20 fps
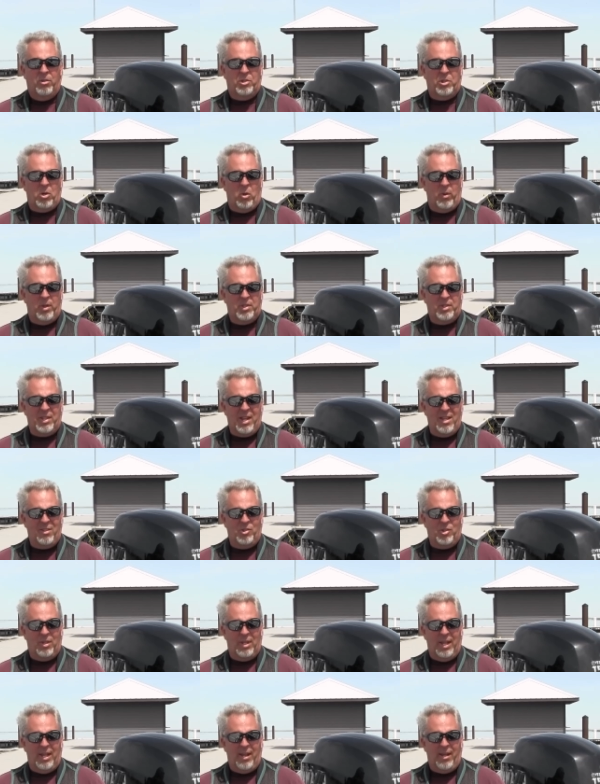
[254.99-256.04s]
So
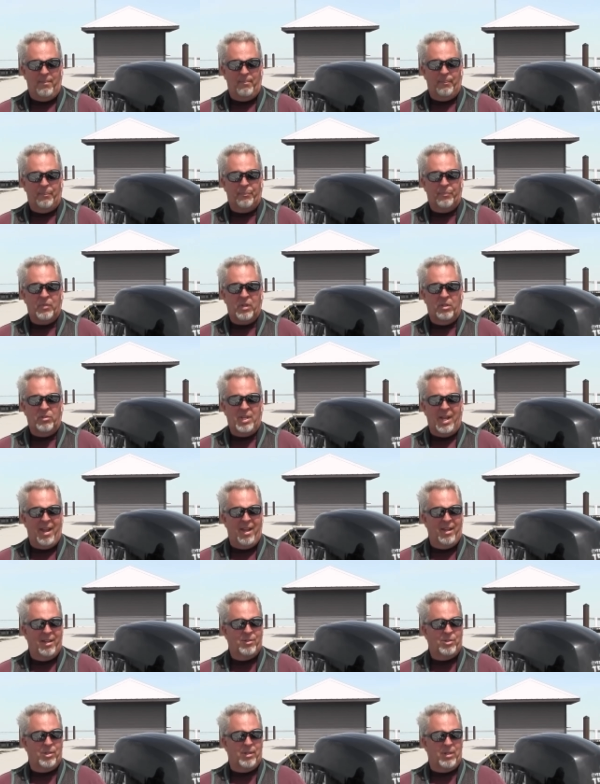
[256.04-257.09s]
essentially, to
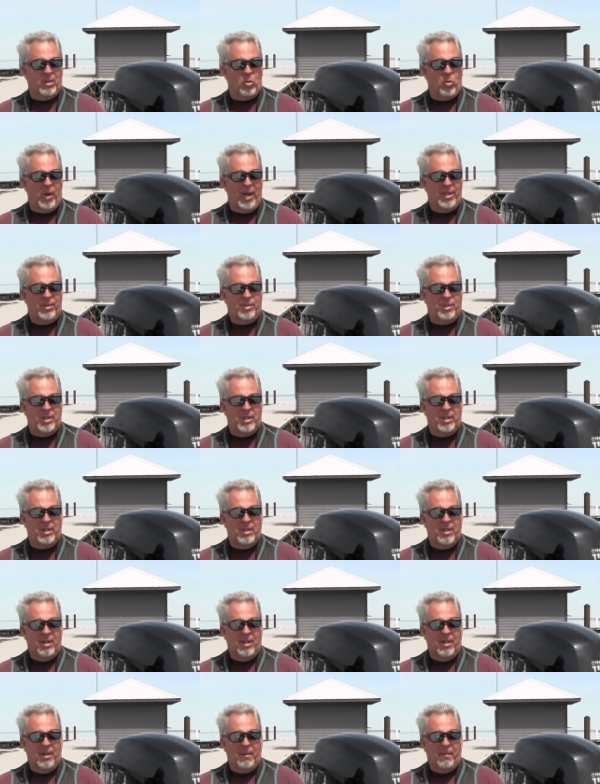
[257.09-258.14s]
answer the question,
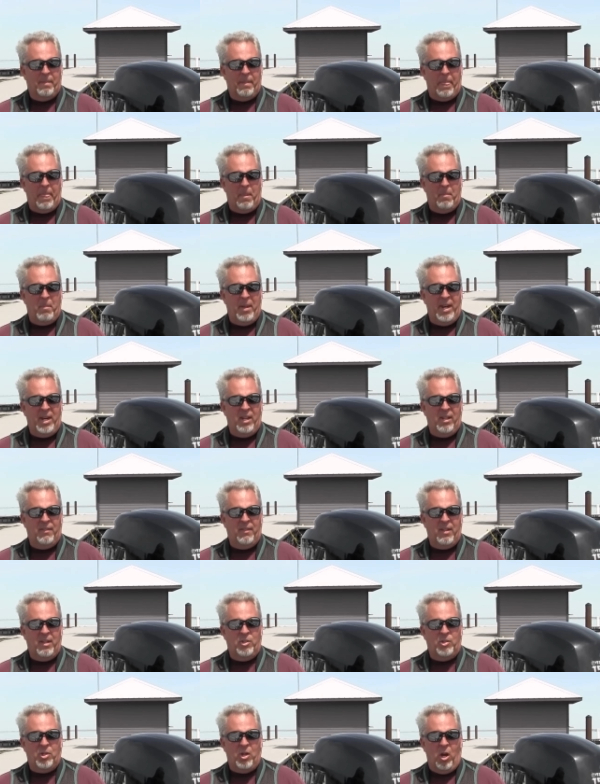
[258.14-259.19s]
many of
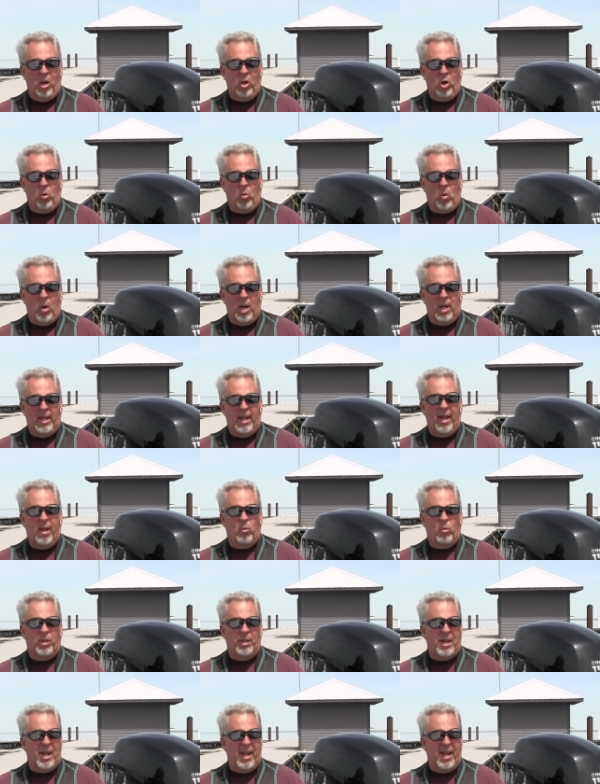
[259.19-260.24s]
these younger walleye
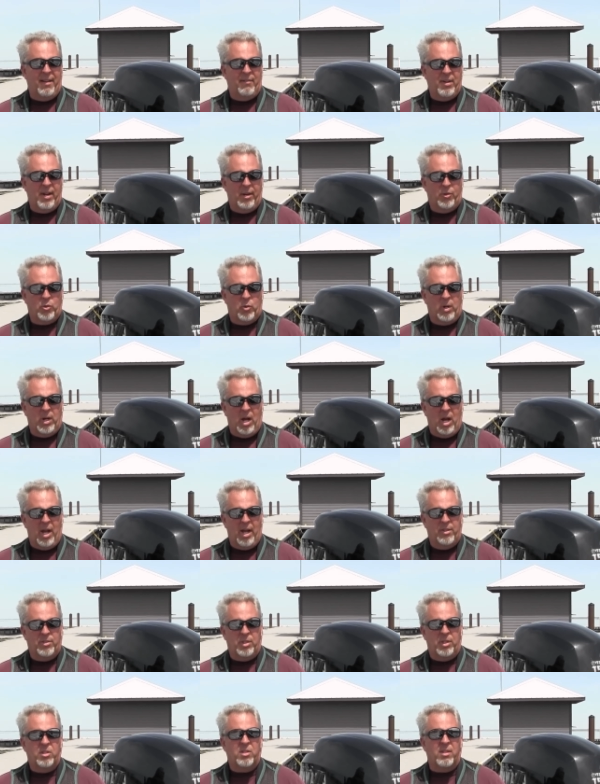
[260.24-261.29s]
will die of natural
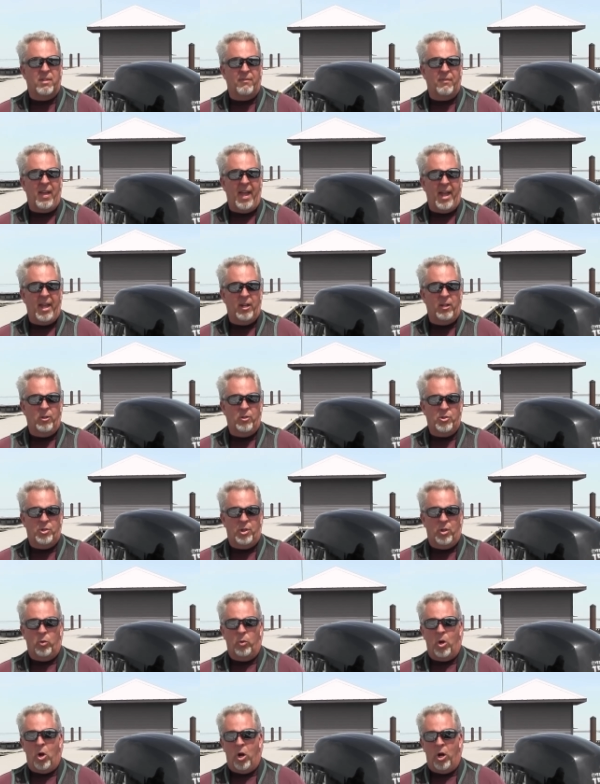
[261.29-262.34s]
causes if anglers
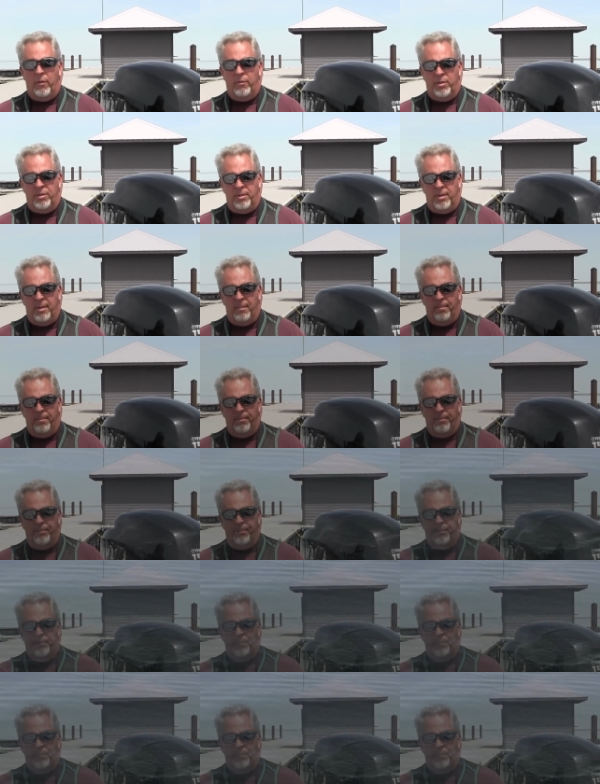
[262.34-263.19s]
don't harvest them.